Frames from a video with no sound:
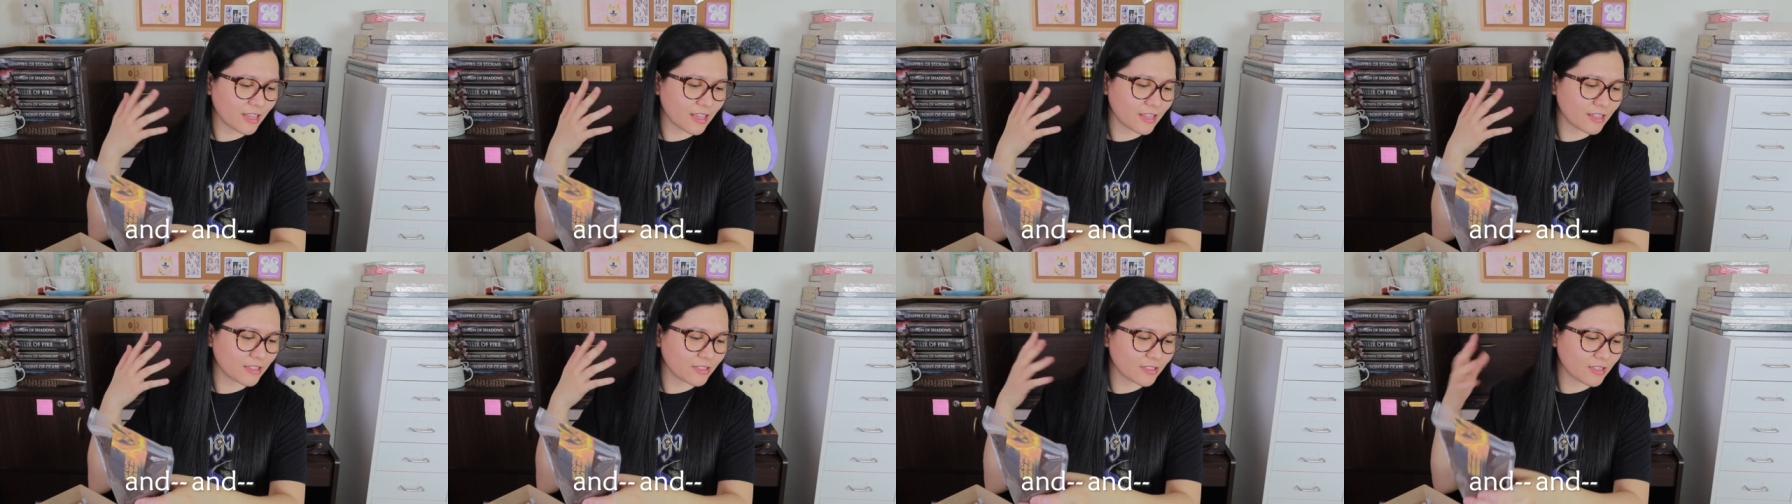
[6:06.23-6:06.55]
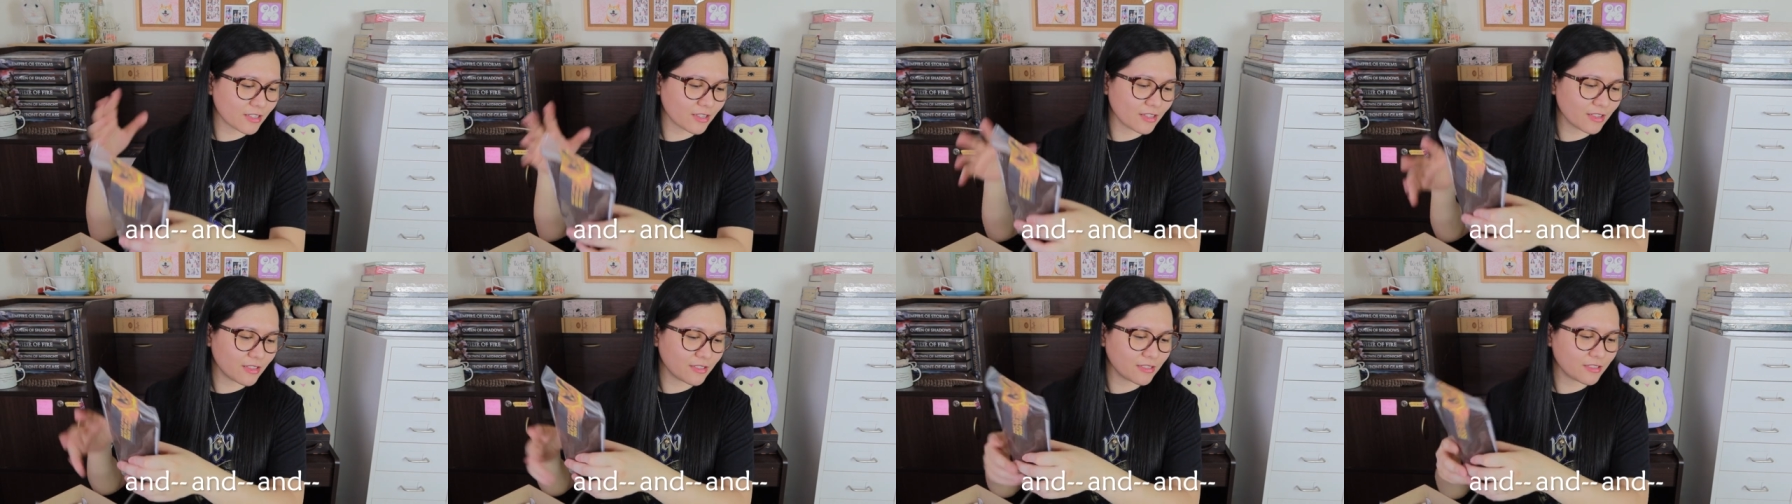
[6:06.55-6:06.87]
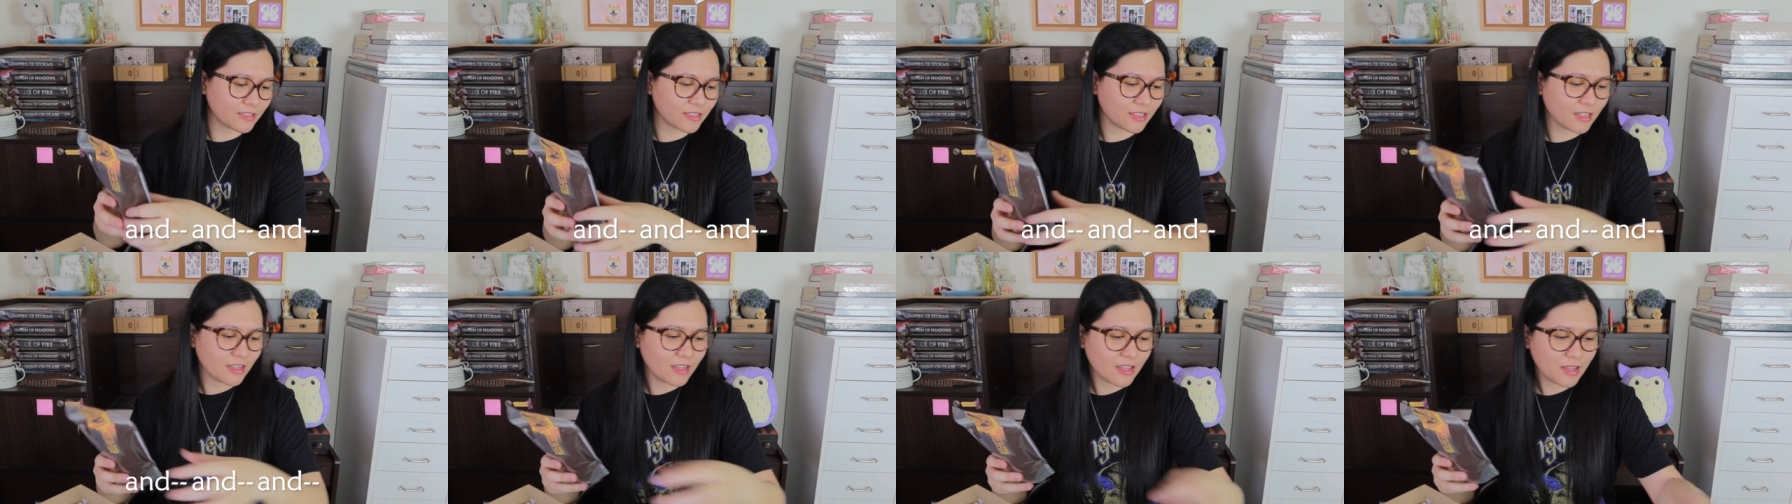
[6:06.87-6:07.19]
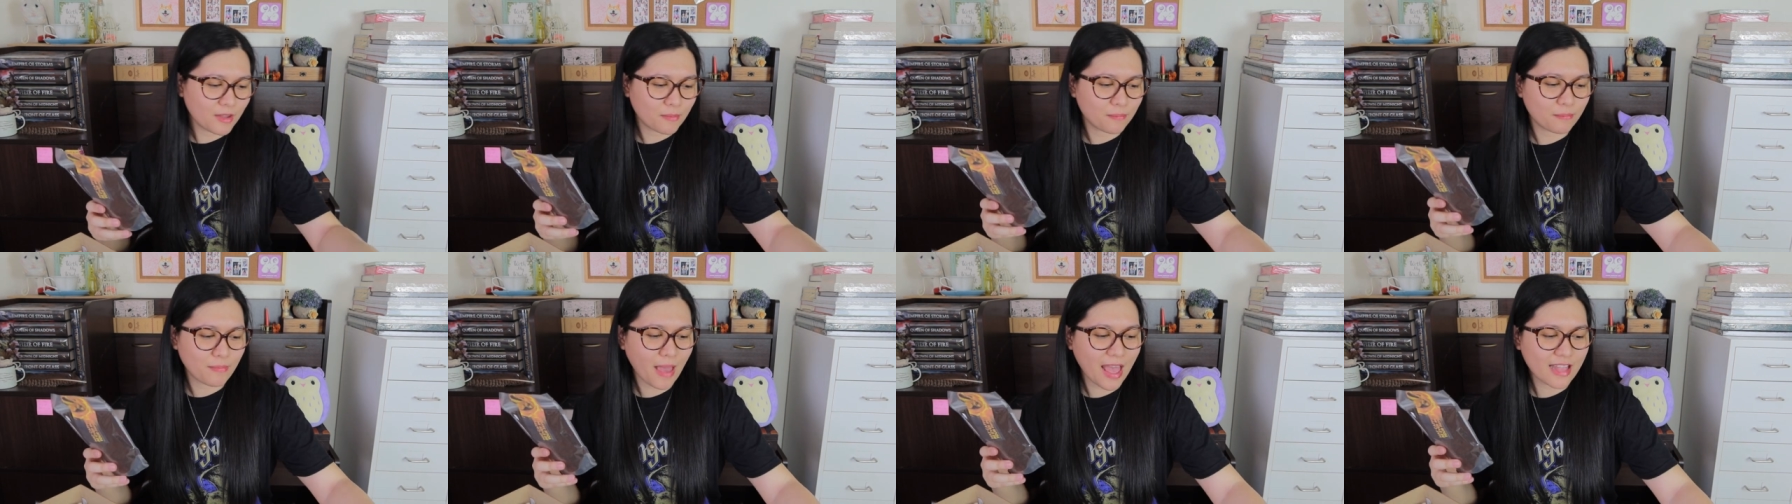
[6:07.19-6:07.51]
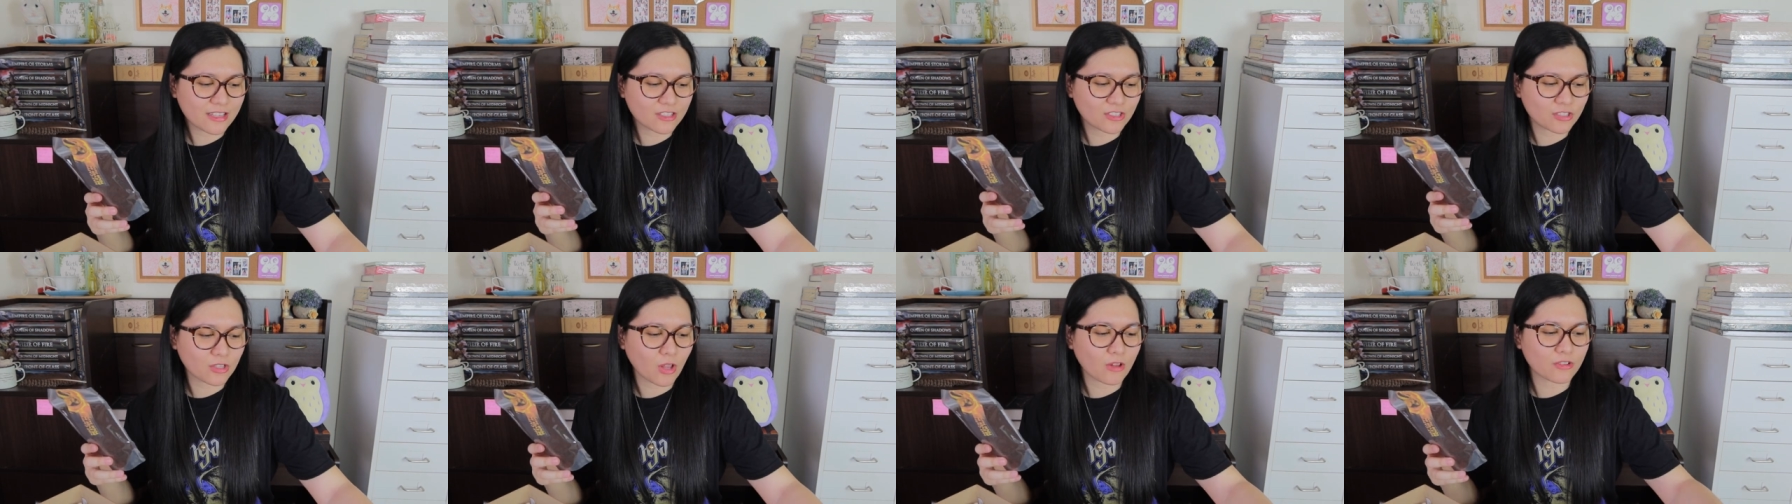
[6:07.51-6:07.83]
and, and
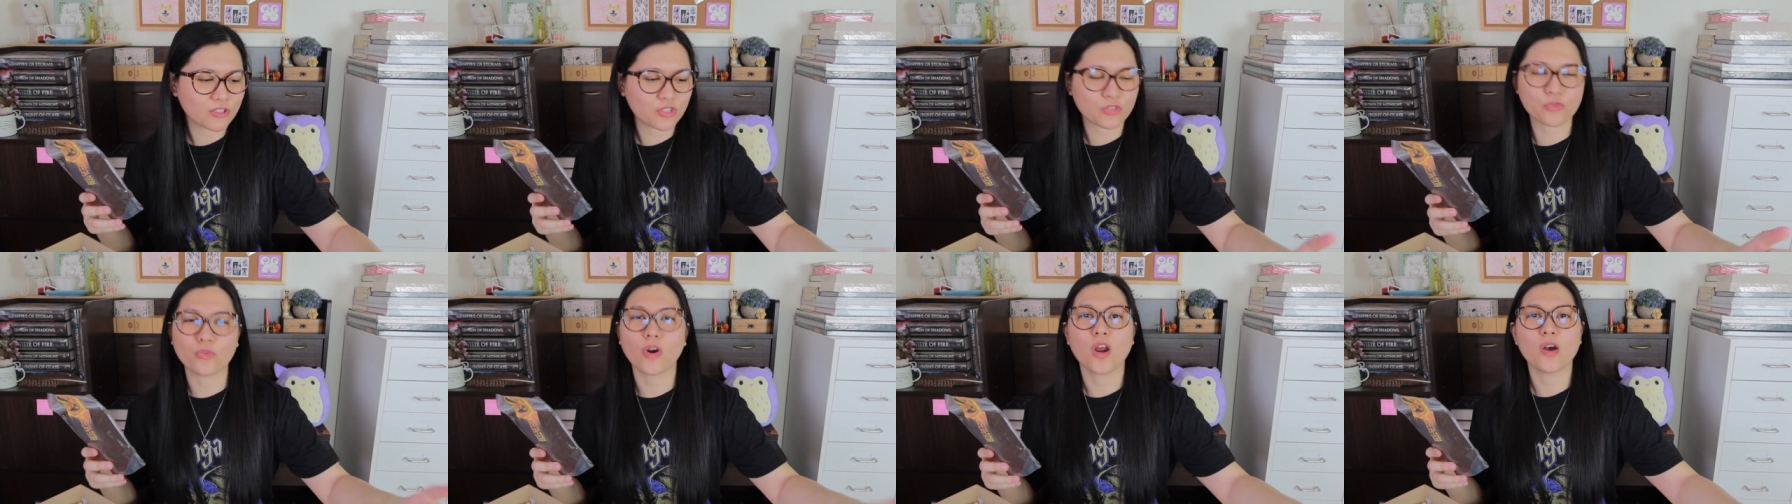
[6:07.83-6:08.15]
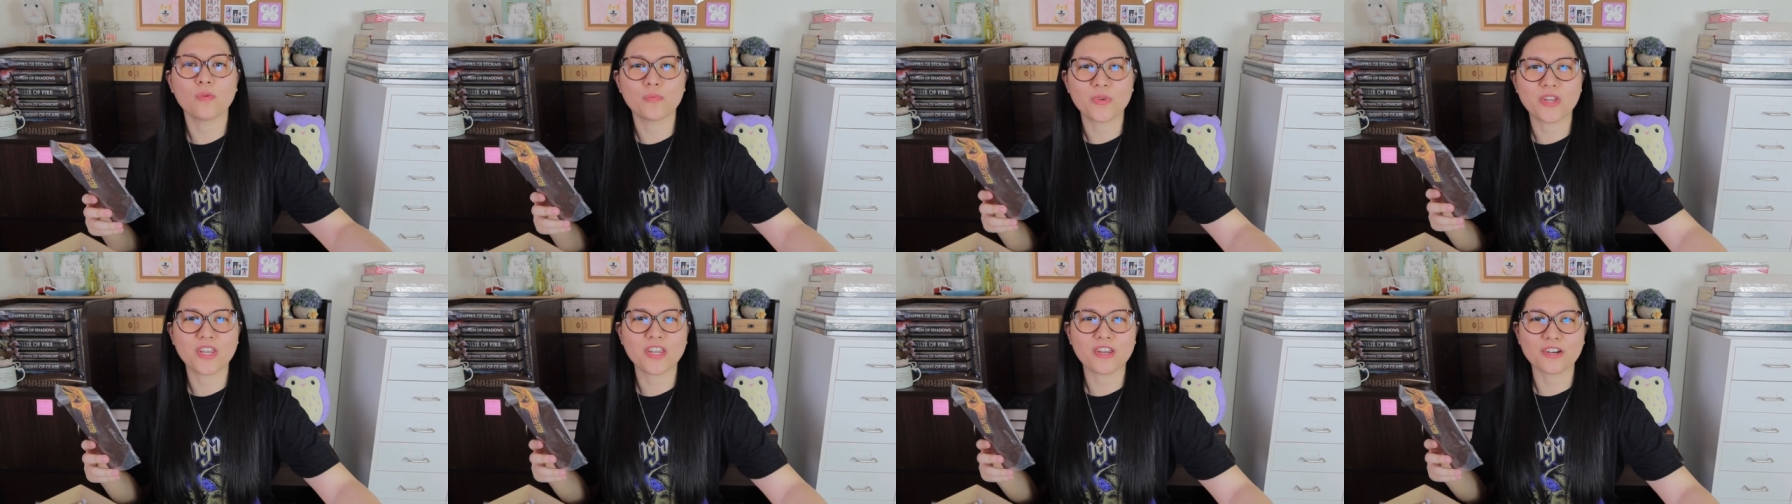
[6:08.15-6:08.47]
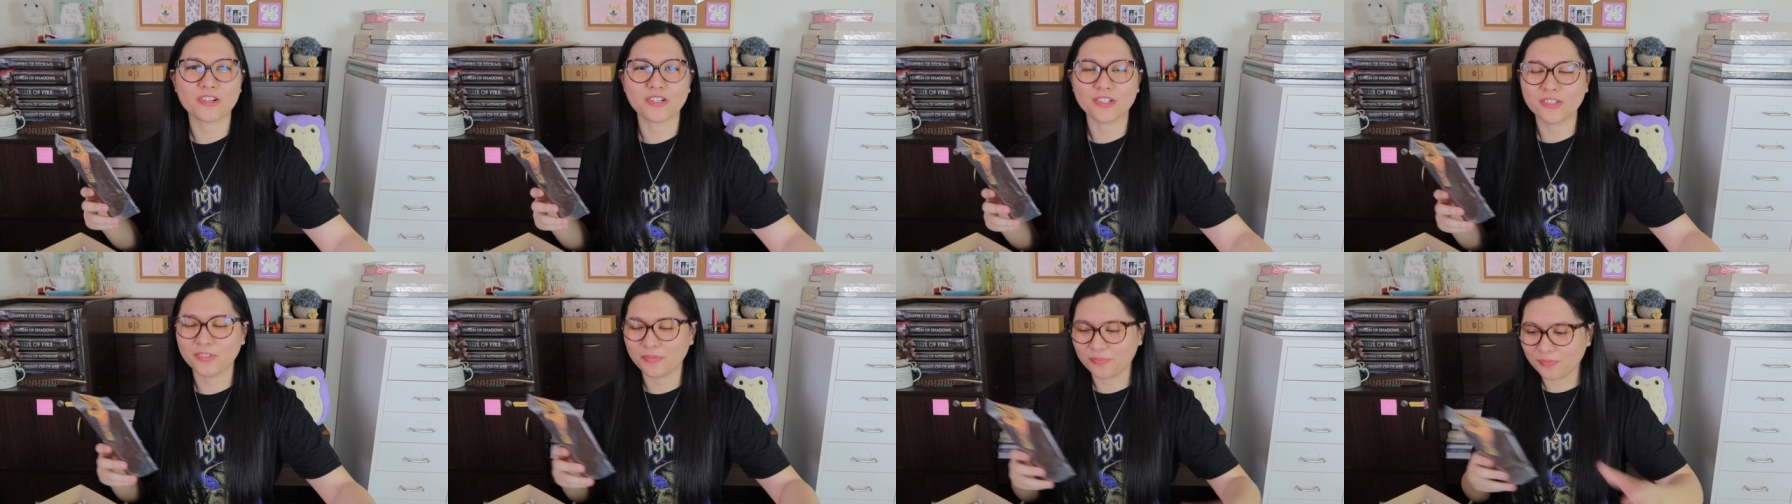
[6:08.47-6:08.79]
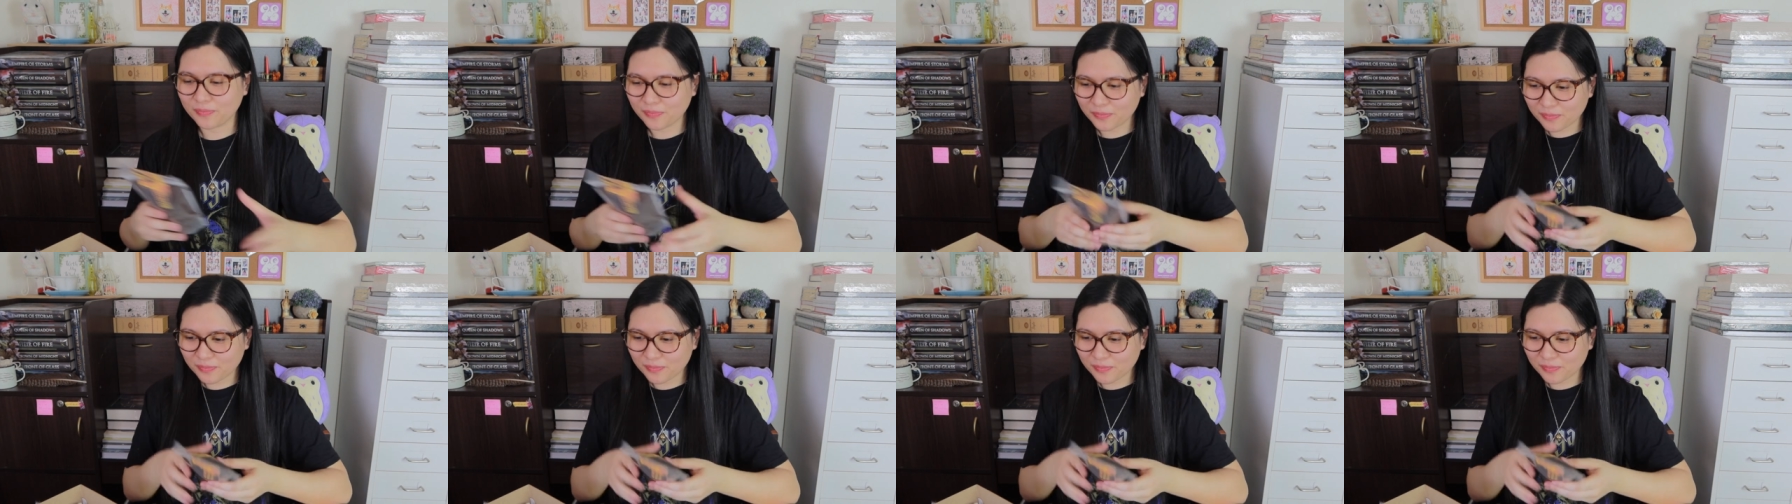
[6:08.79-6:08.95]
bath salt scrub here.